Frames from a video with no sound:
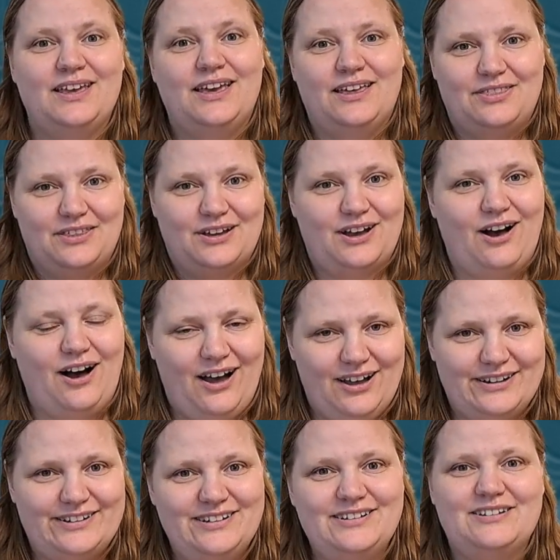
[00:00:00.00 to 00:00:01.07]
The
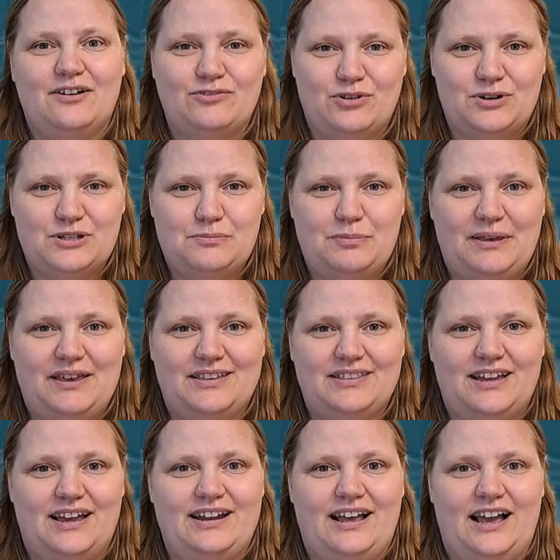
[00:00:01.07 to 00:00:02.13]
con, of course, being
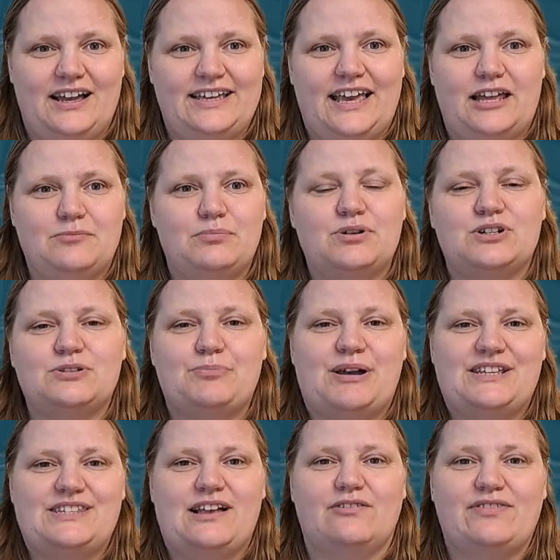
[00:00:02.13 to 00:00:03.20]
that I can't push
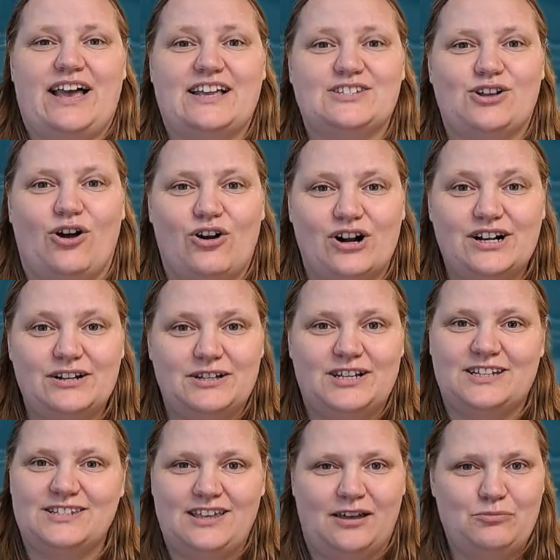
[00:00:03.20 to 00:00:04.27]
myself as hard because
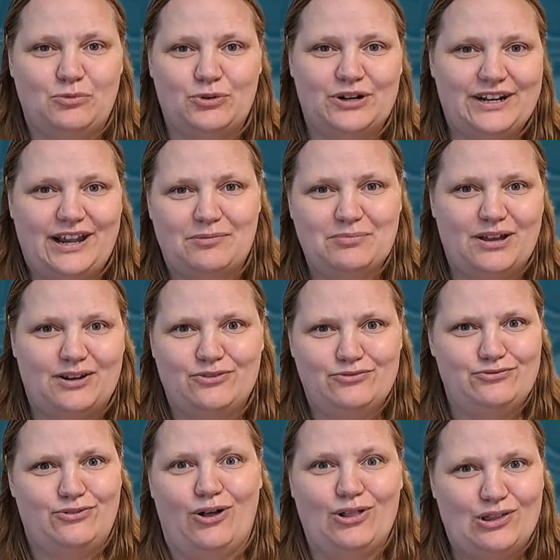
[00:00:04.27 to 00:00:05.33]
I'm worried I'm going to
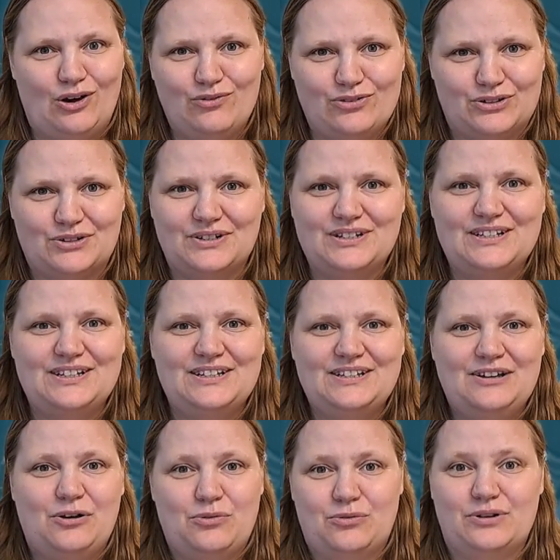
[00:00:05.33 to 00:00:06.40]
fall over
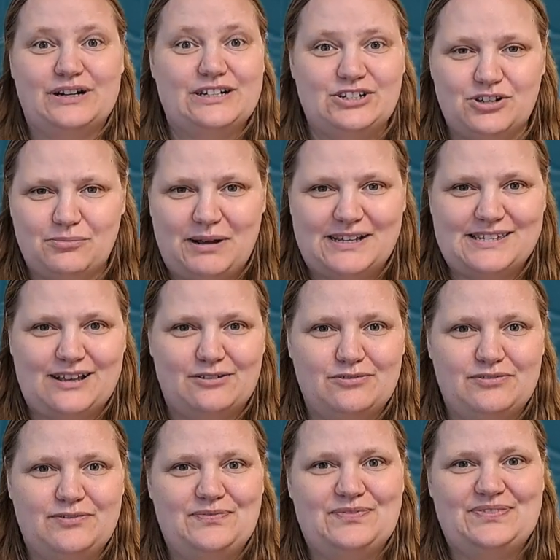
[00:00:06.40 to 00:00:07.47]
or injure myself.
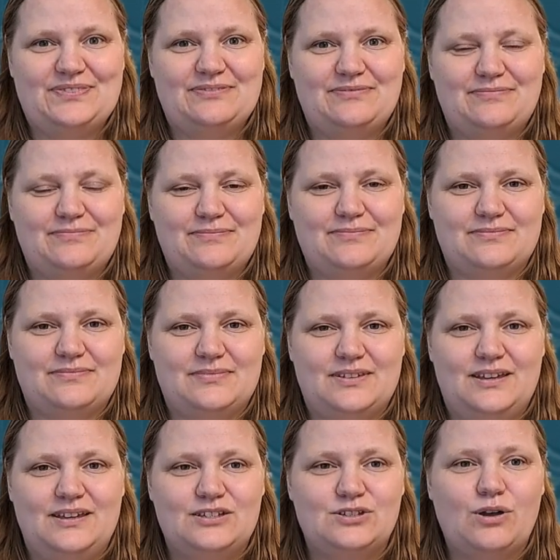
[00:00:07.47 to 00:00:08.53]

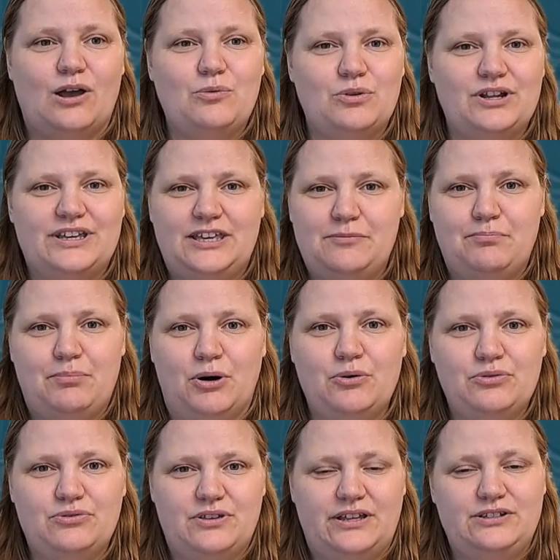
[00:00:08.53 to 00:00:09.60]
So I want to keep
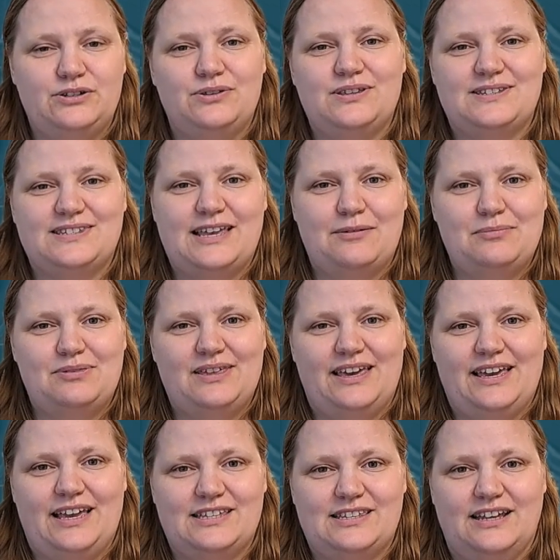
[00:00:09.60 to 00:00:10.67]
both and do the same
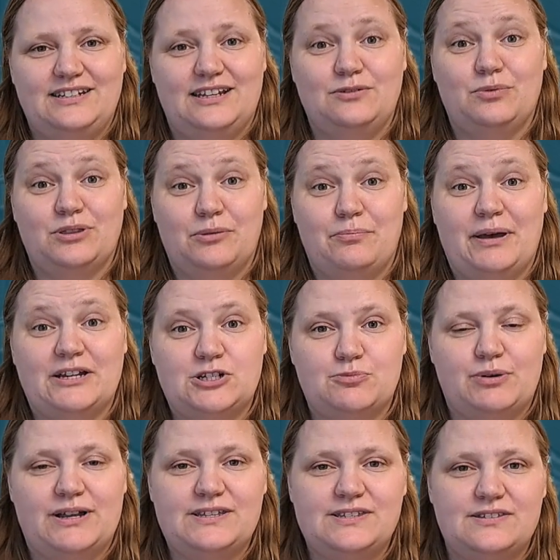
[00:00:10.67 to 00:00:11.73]
thing as I did with the bench
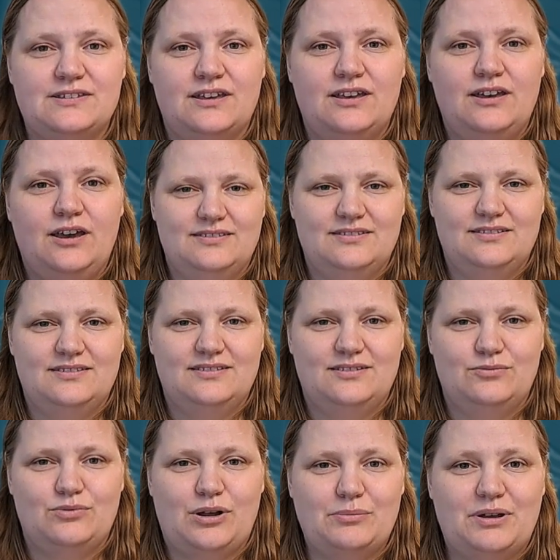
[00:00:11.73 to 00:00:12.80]
press,
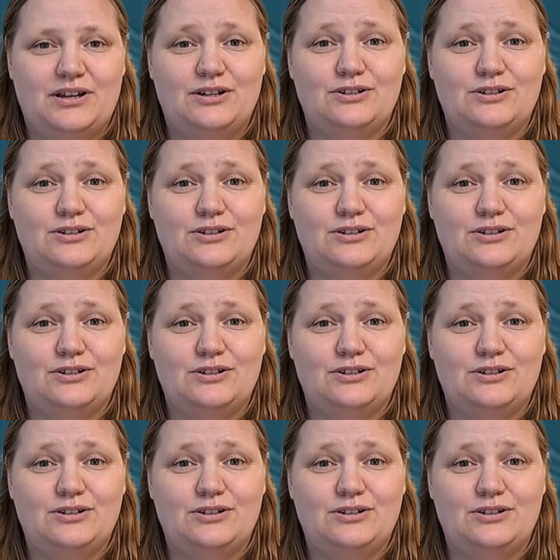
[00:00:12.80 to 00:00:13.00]
where I'm going